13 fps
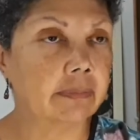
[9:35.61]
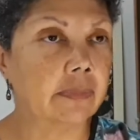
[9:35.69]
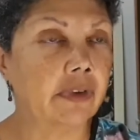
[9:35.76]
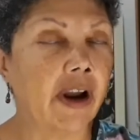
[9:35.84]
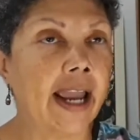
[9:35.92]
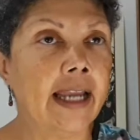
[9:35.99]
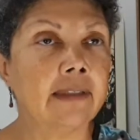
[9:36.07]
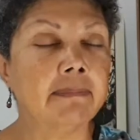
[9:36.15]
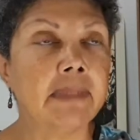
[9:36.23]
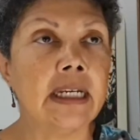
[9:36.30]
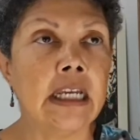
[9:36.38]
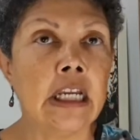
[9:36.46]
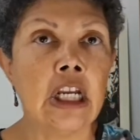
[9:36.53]
right,
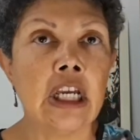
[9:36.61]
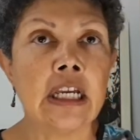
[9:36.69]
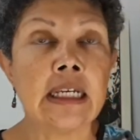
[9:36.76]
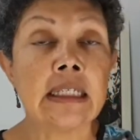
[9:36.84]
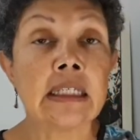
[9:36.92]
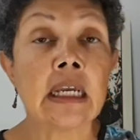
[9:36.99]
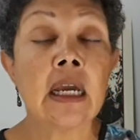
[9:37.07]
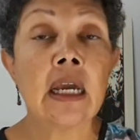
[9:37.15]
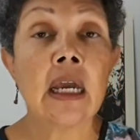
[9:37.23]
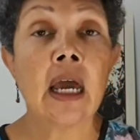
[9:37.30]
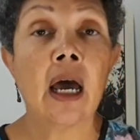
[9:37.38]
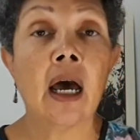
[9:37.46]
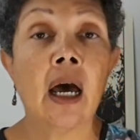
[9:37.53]
Menenius,
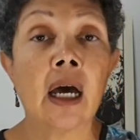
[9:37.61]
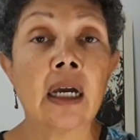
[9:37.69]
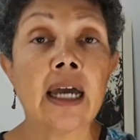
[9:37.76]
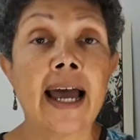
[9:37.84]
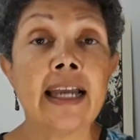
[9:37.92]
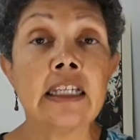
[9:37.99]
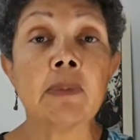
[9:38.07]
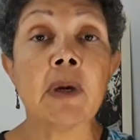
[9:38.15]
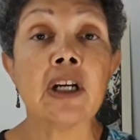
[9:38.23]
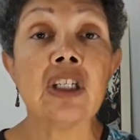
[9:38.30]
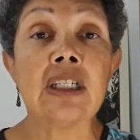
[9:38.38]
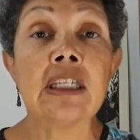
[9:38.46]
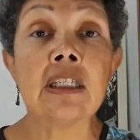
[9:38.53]
Caius
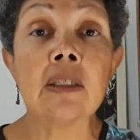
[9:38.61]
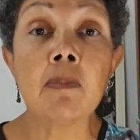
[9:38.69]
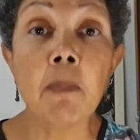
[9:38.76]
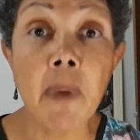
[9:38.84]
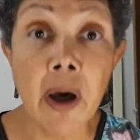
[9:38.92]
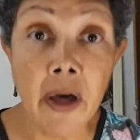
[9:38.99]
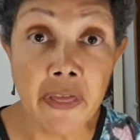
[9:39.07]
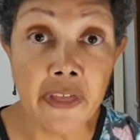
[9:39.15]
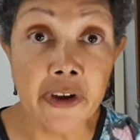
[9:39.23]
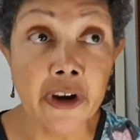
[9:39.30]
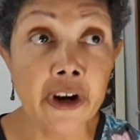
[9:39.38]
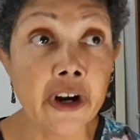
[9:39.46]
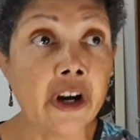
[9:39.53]
Marcius'
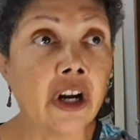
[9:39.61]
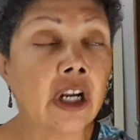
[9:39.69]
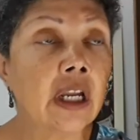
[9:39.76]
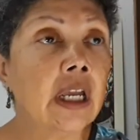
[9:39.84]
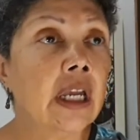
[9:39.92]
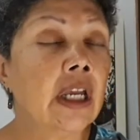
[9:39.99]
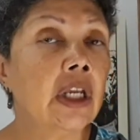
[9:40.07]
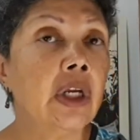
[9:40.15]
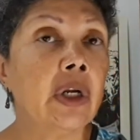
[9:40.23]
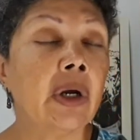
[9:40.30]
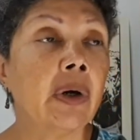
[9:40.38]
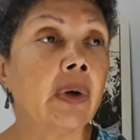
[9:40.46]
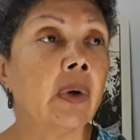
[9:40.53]
mother, you
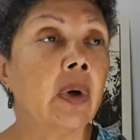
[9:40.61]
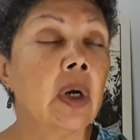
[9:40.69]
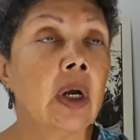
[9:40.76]
know,